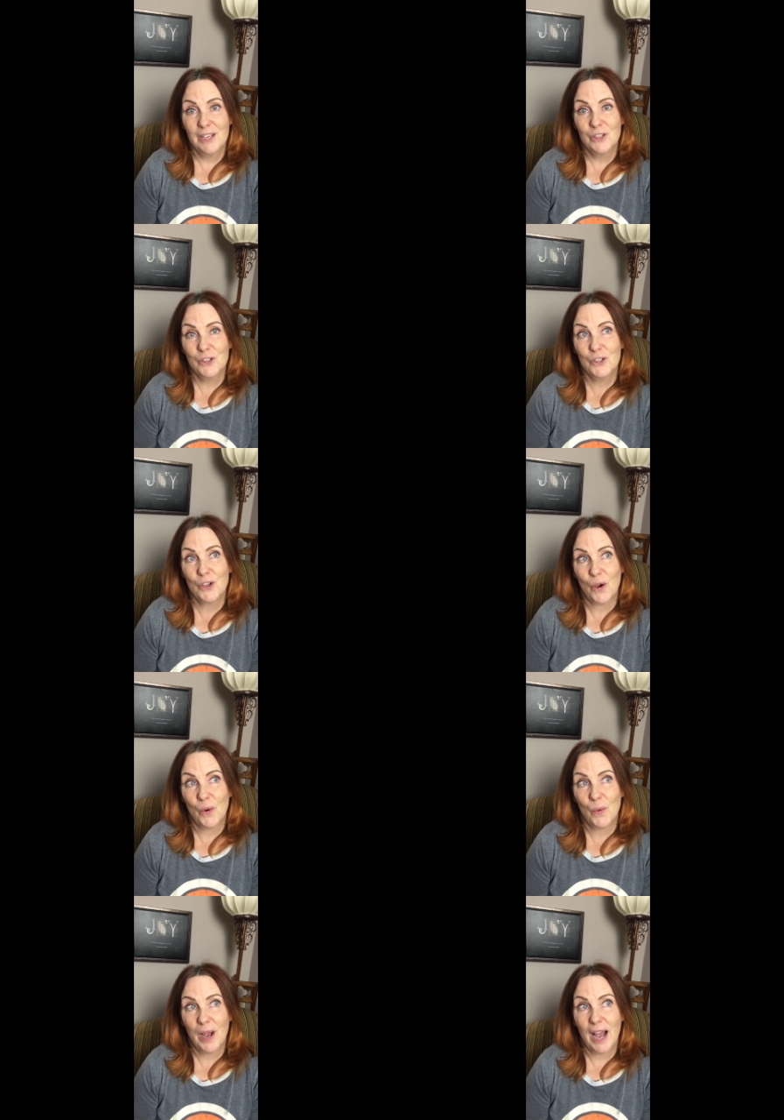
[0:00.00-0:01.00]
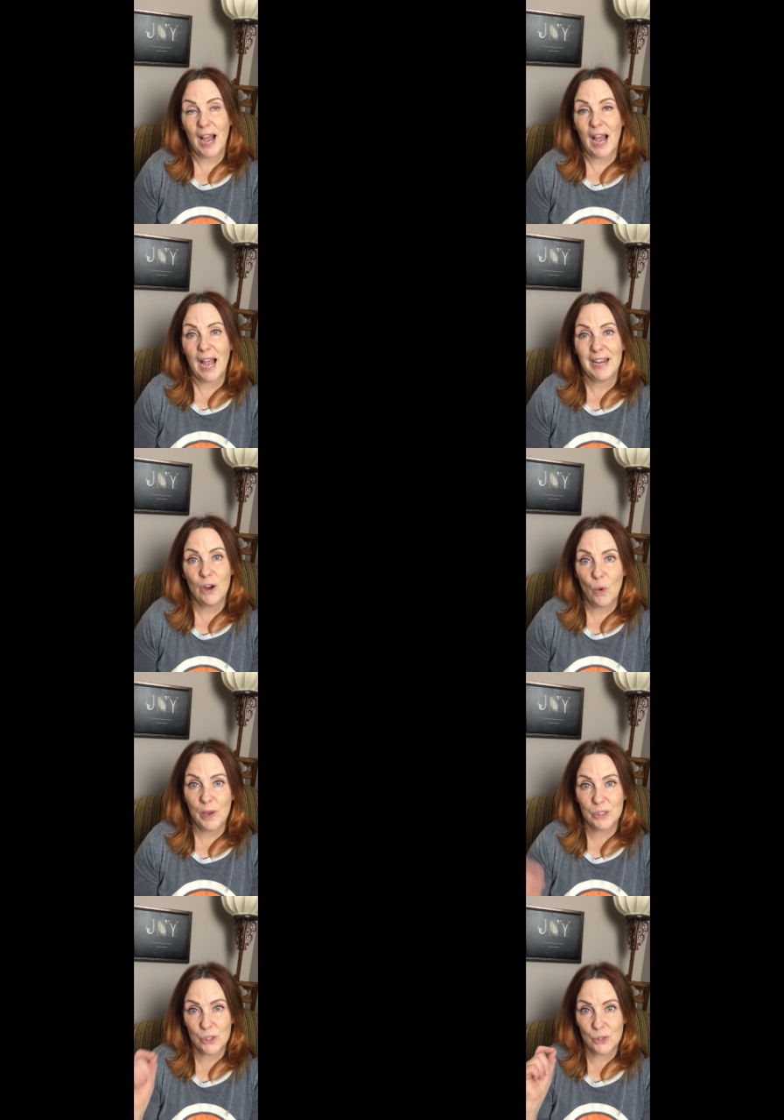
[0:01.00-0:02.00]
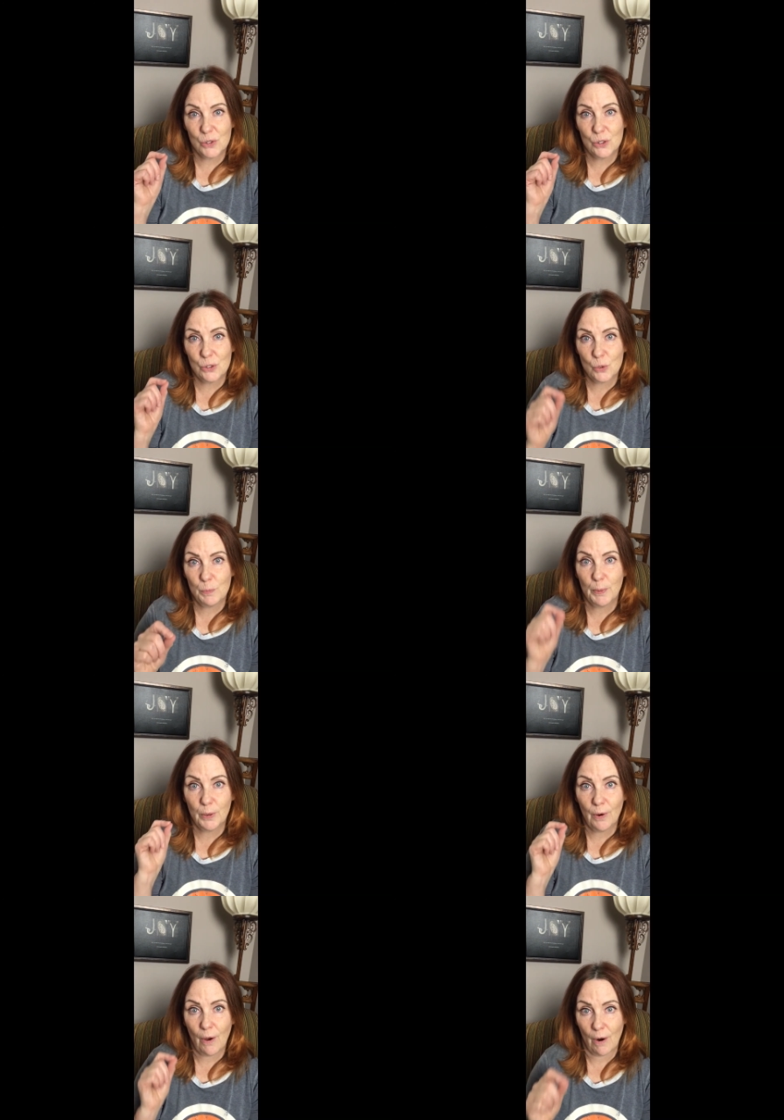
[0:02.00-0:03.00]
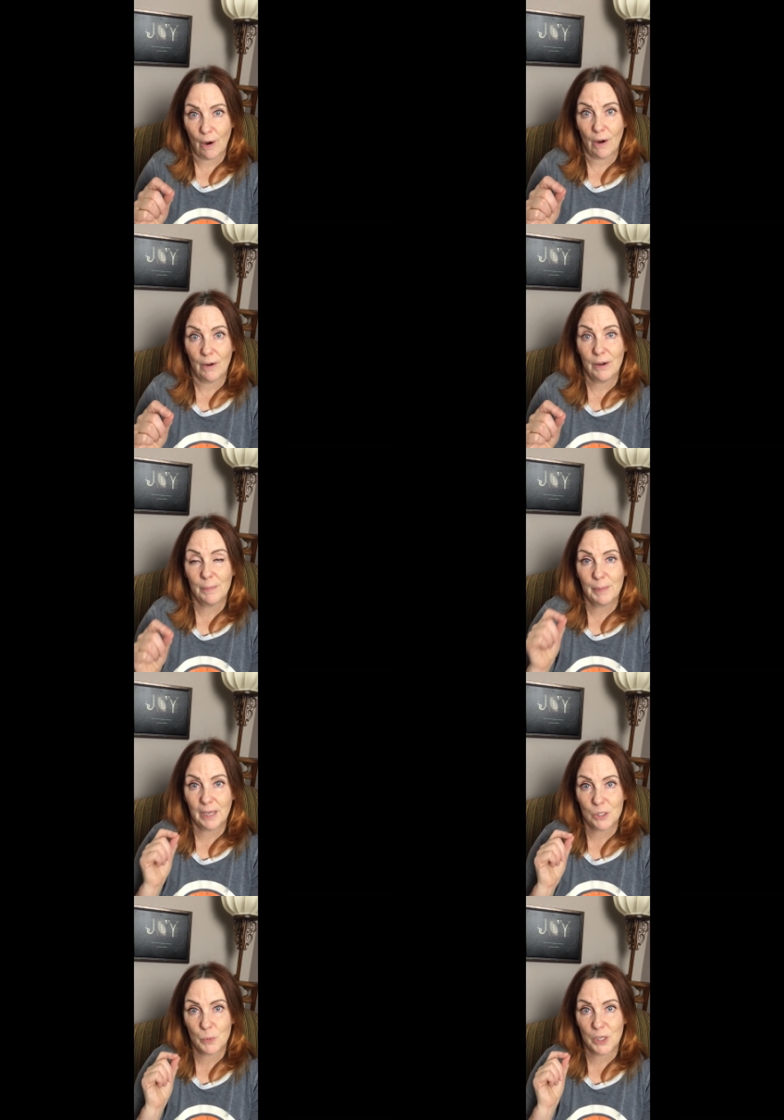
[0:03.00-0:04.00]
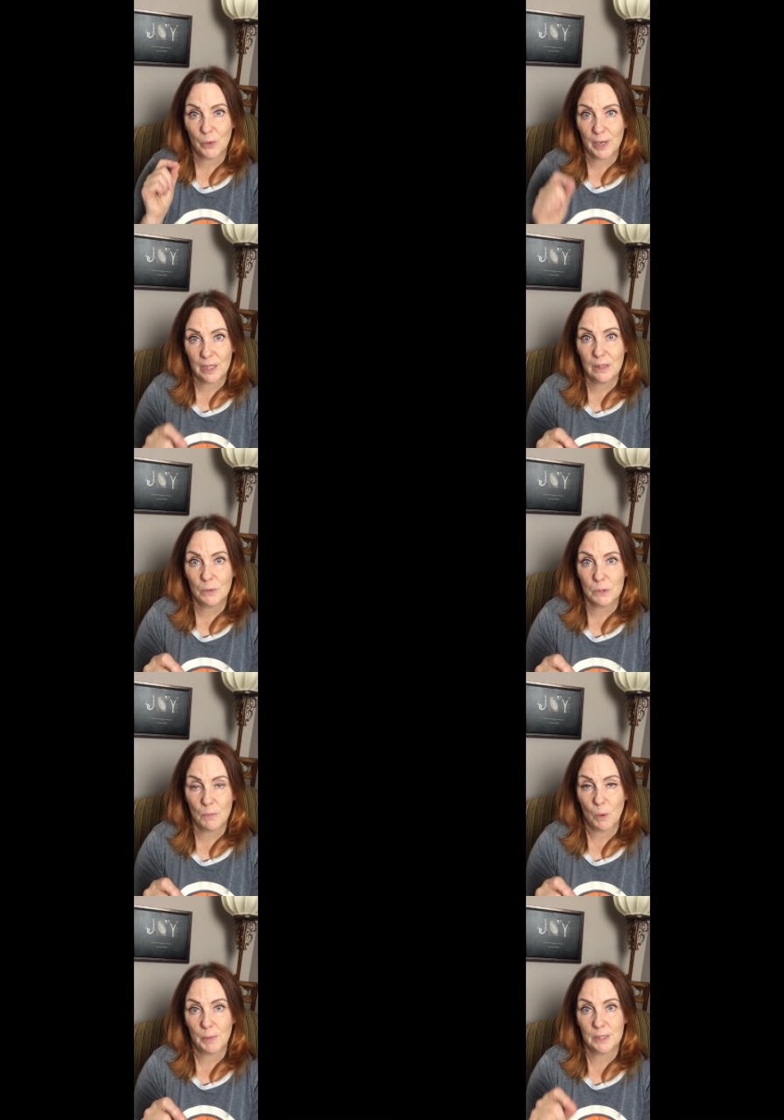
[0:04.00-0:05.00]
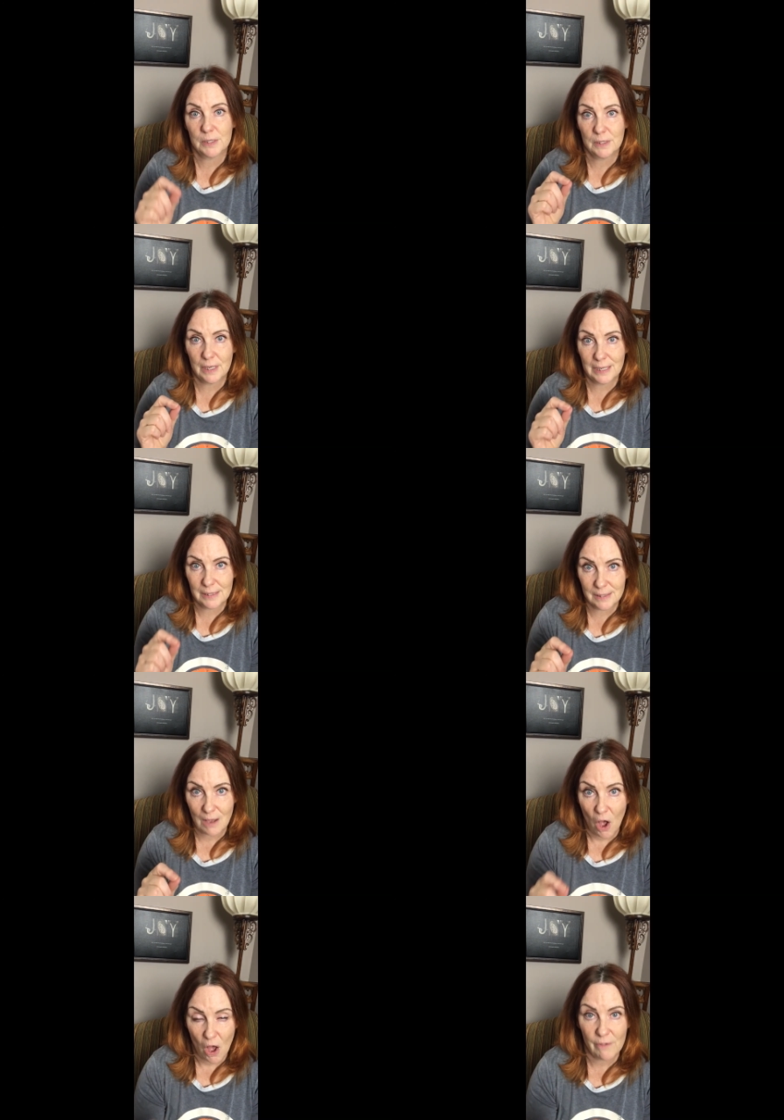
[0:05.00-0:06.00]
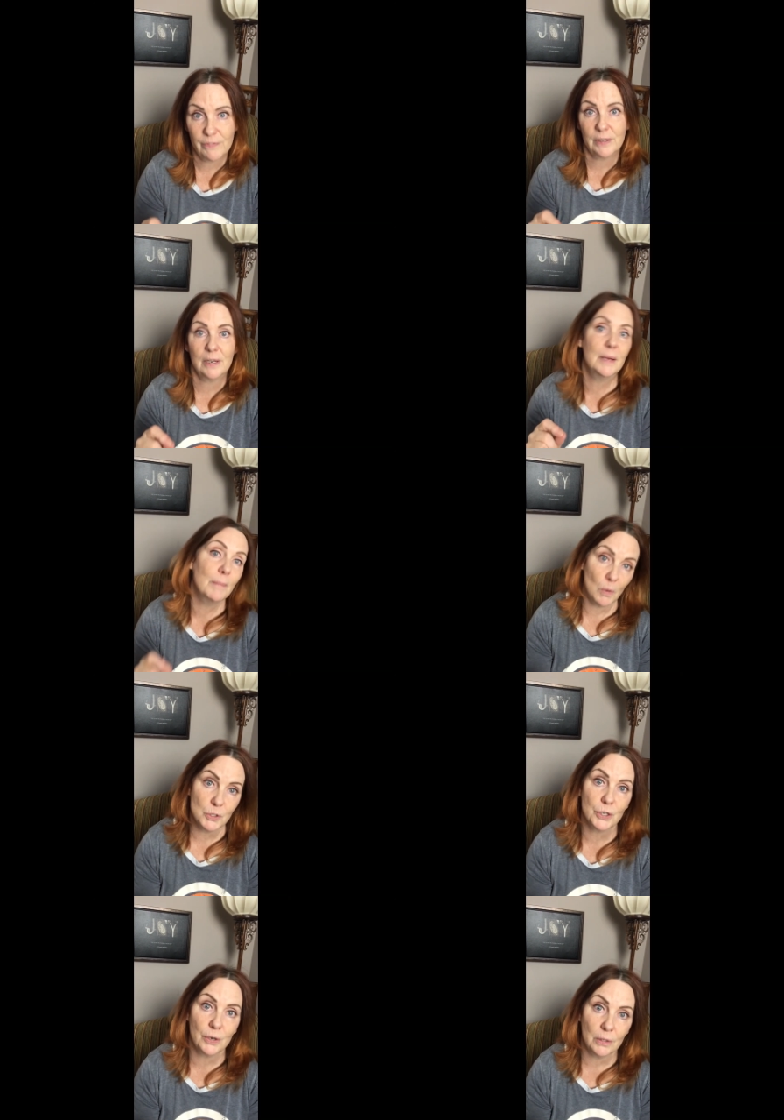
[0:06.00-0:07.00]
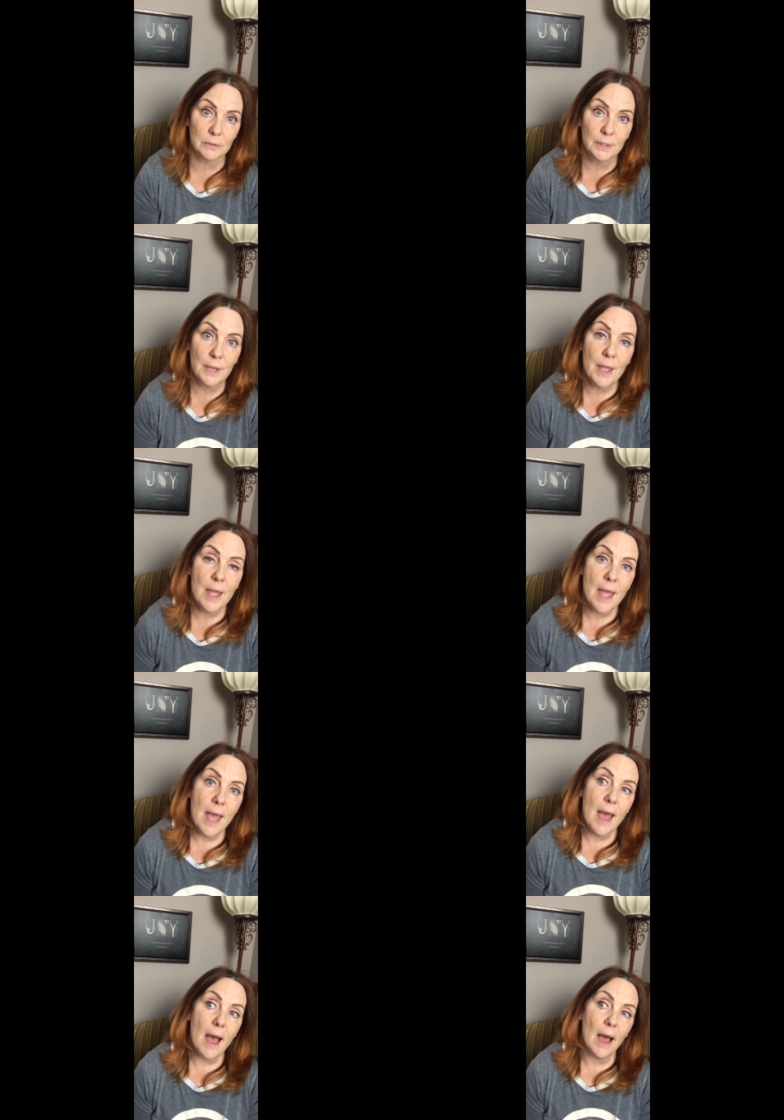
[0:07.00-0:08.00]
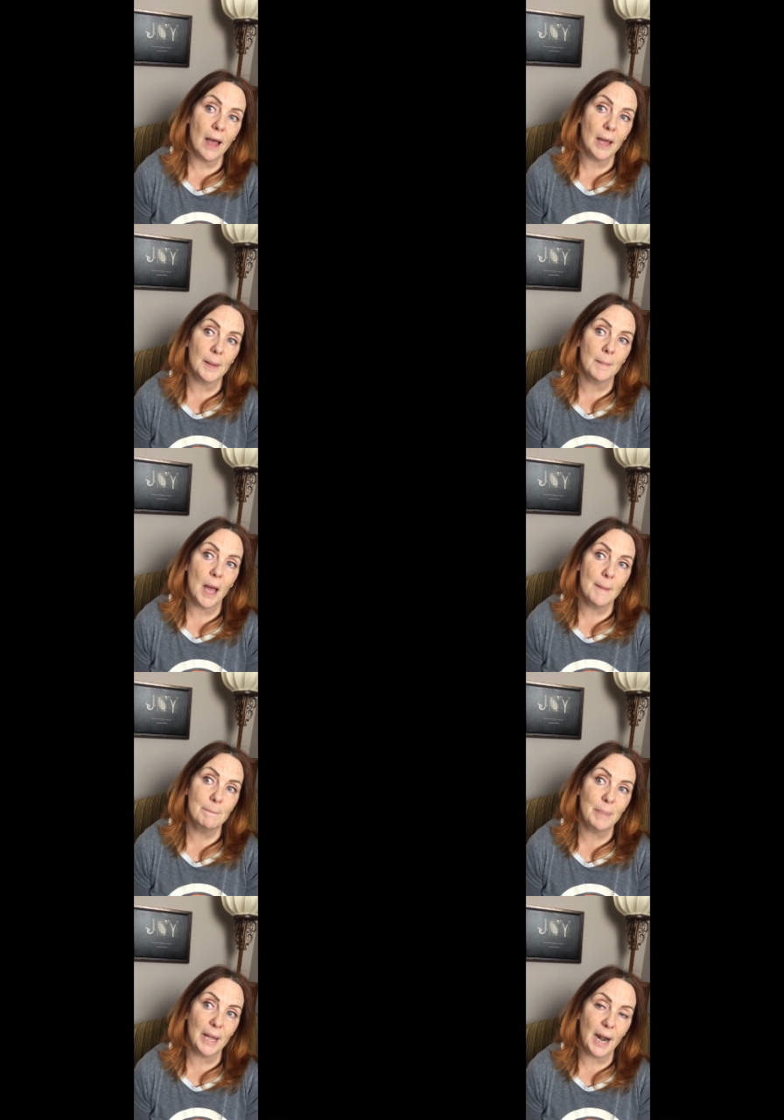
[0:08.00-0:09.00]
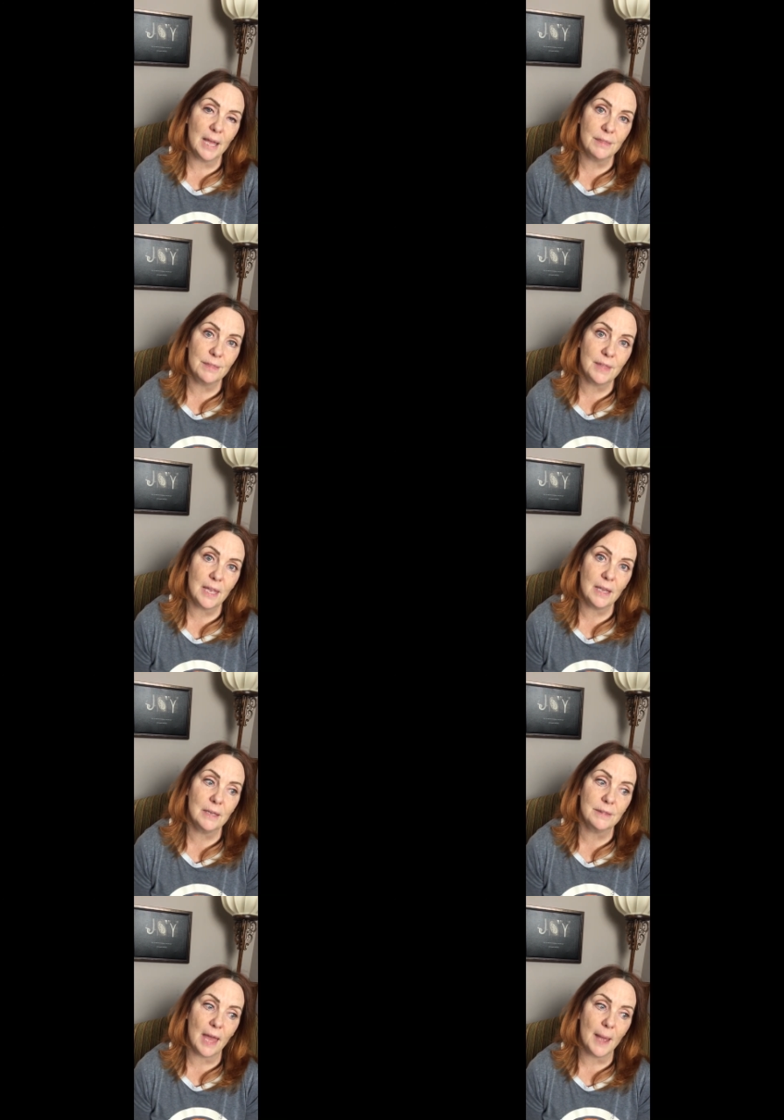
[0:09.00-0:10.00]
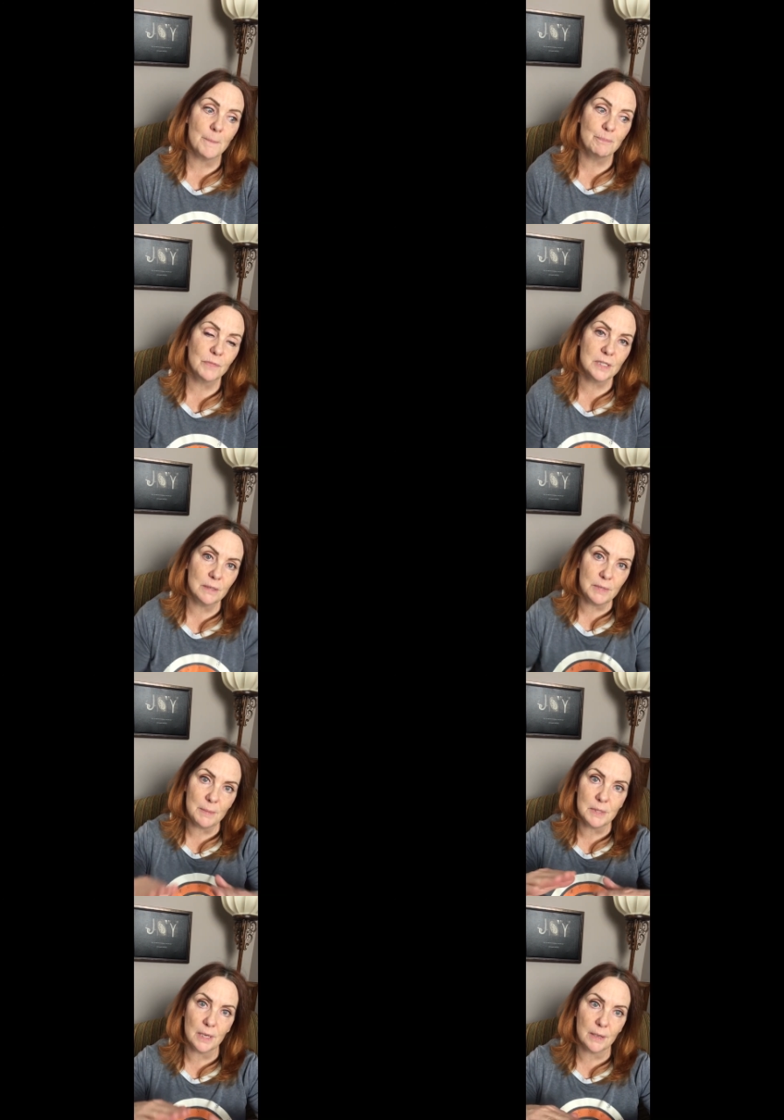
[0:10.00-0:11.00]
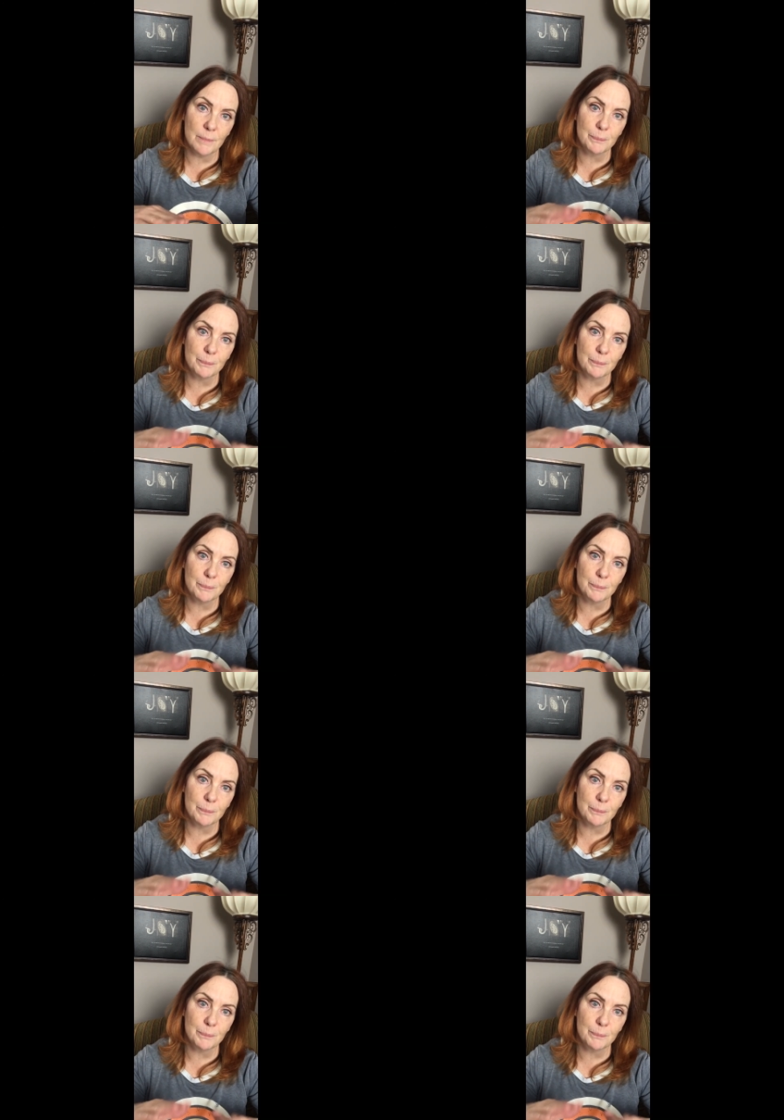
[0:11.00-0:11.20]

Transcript: So I know it's super hard because when you're in those moments, it's often emotional. Um, but I think that sometimes I,